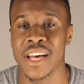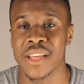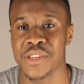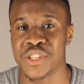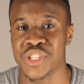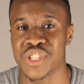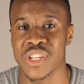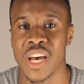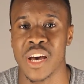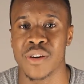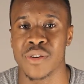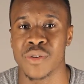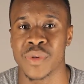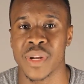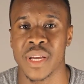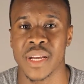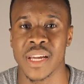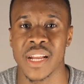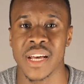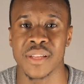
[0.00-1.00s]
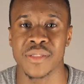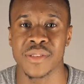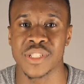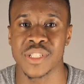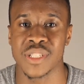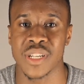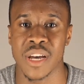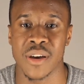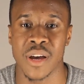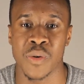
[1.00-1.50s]
shower. When I got out the
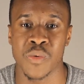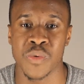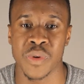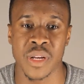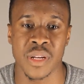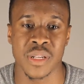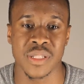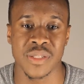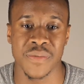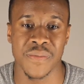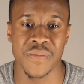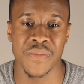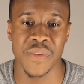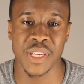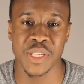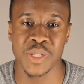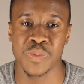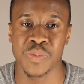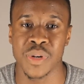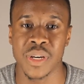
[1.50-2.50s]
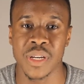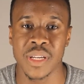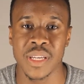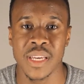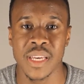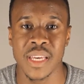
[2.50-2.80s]
shower, I went onto Facebook,